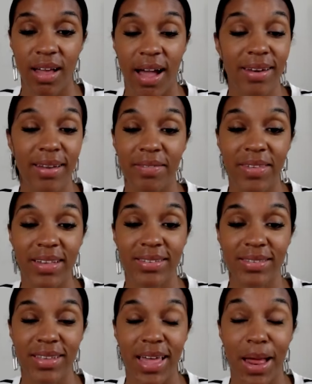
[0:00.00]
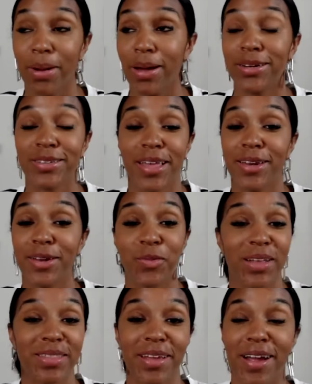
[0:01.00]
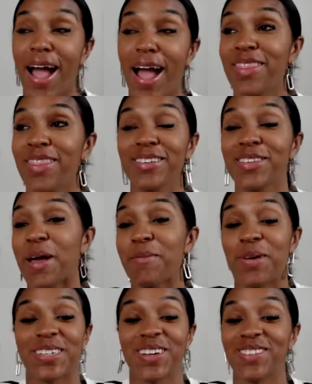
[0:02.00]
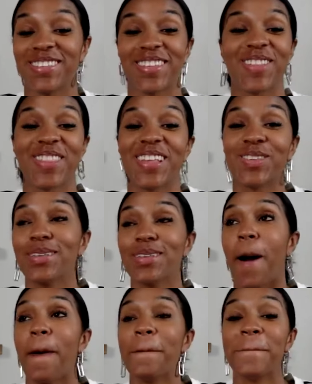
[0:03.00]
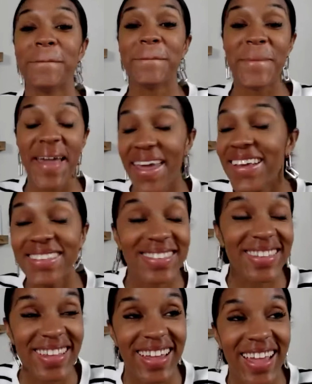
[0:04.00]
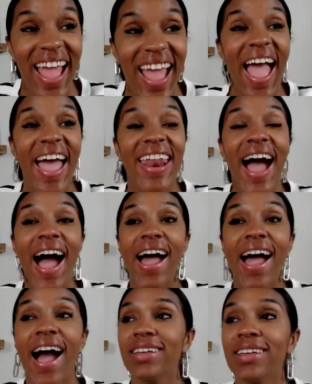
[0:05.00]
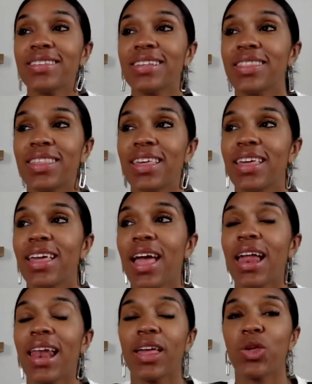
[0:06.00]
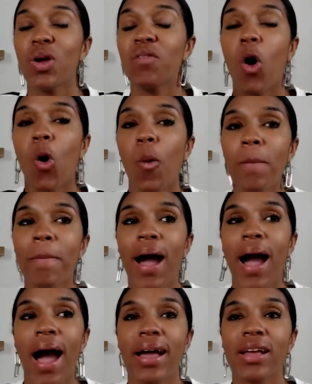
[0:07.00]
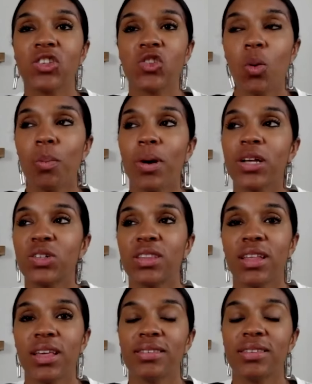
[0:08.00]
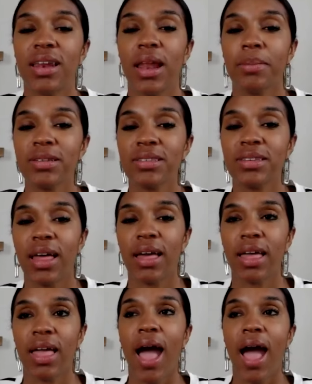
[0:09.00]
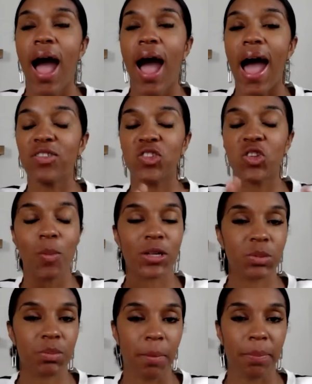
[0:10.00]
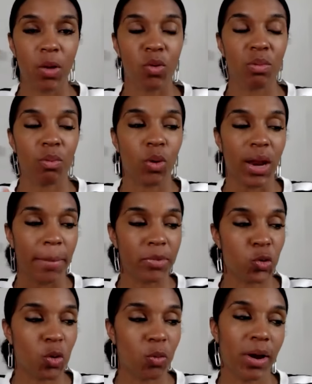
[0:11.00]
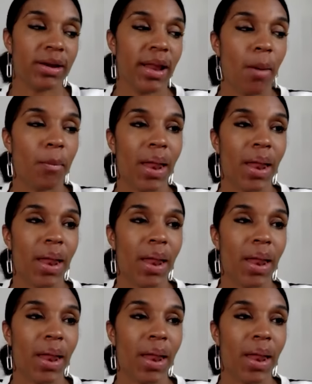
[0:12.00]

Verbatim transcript: I love this. I'm gonna just end it right there. I, there's not much to say. This was amazing, and I honestly think like you have opened my eyes so much in this, and I'm just like I have so much in my plate with what I'm doing right now.